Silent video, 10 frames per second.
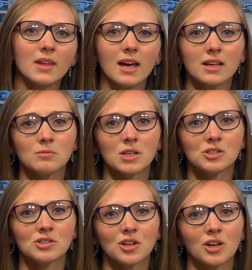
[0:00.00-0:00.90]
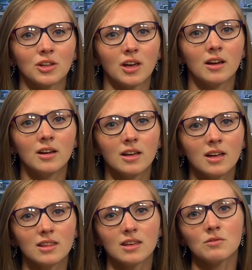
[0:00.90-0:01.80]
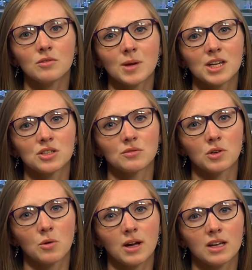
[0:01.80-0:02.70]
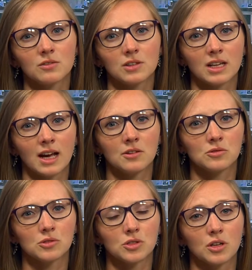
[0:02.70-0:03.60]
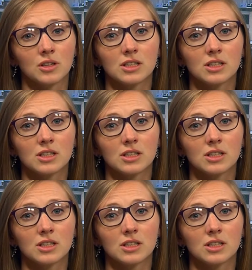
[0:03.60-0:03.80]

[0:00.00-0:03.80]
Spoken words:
As mentioned earlier, the information required for the accounts return